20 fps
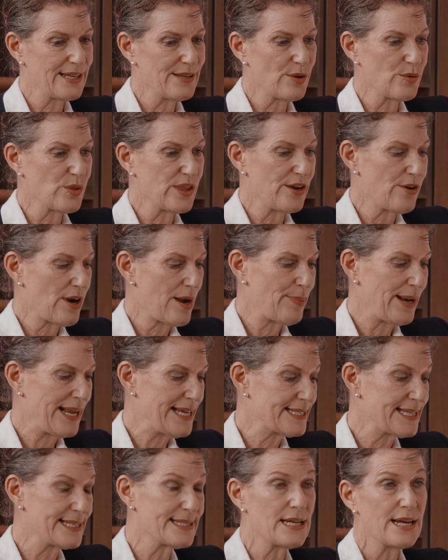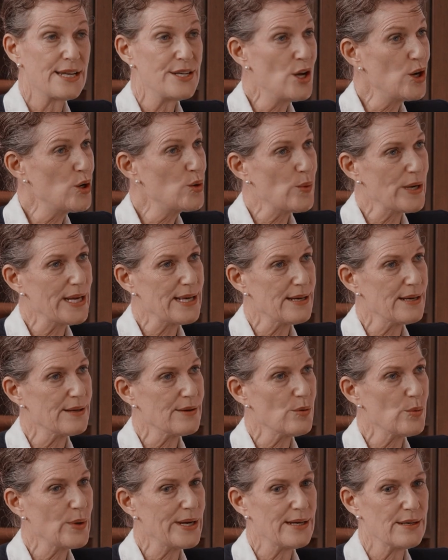there are places I know
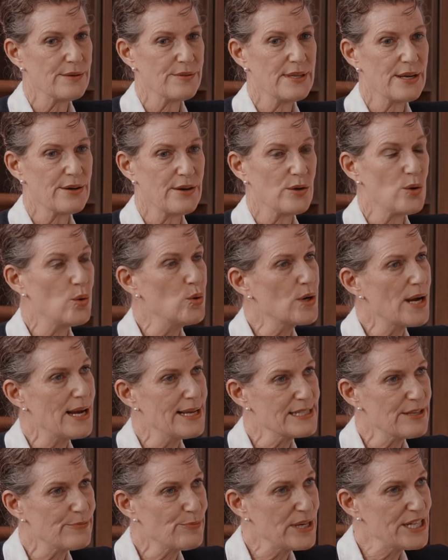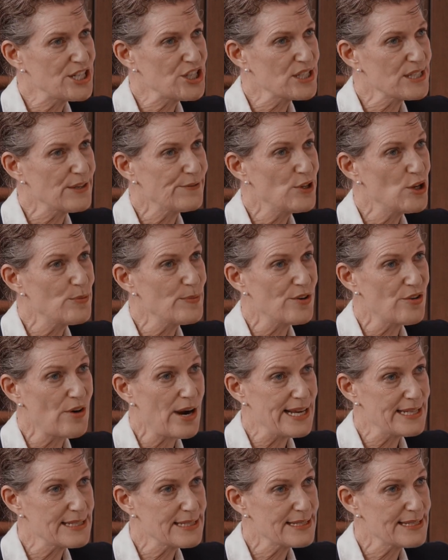where there are all kinds of breaches of human
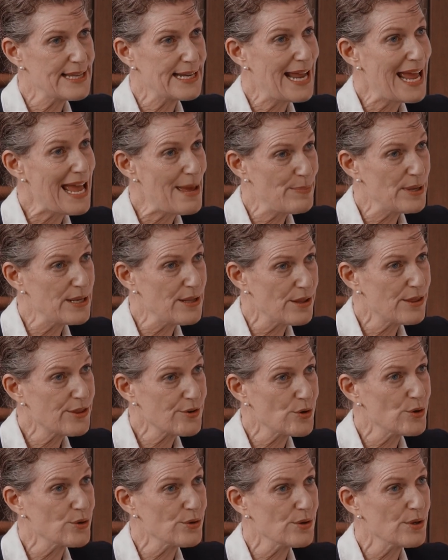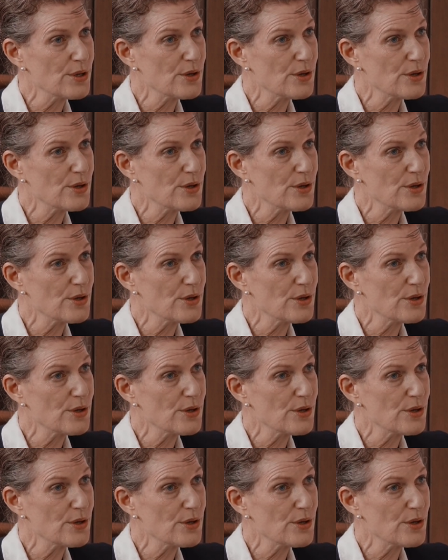rights that happen through